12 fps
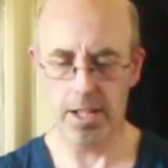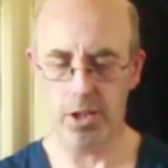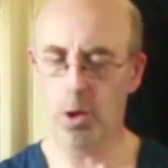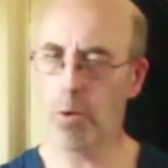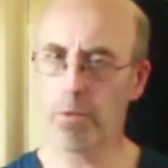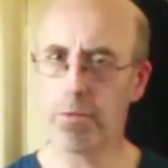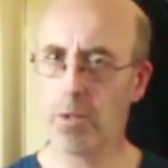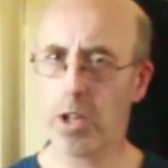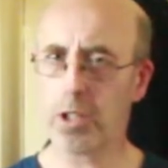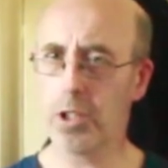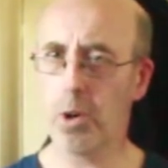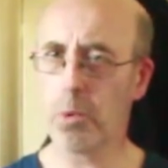Not
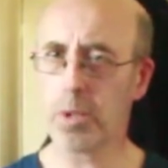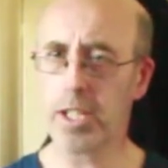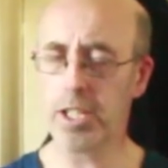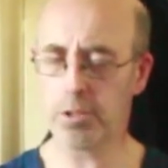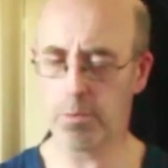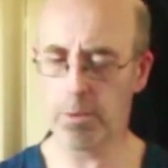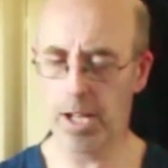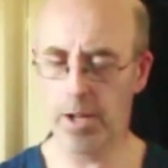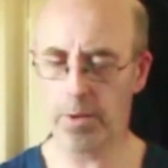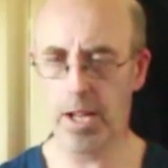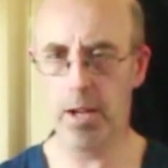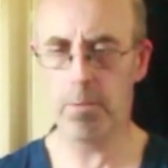all kids will play
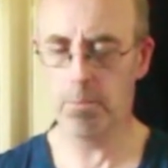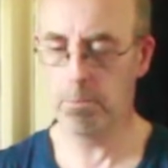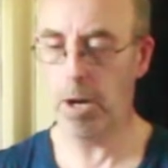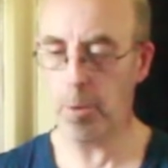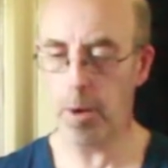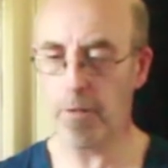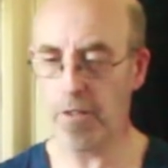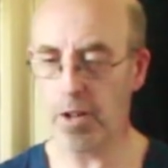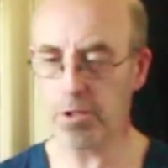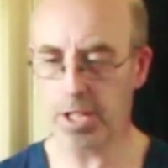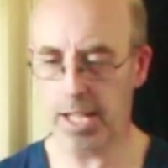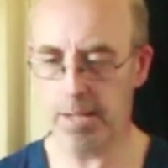on their mobile
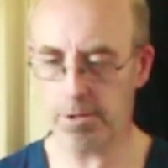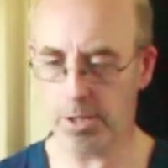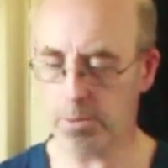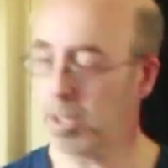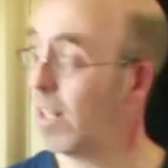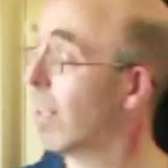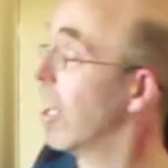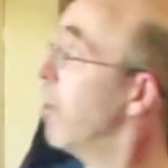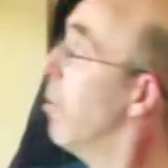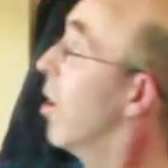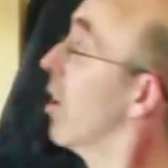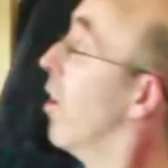phones and laptops. They might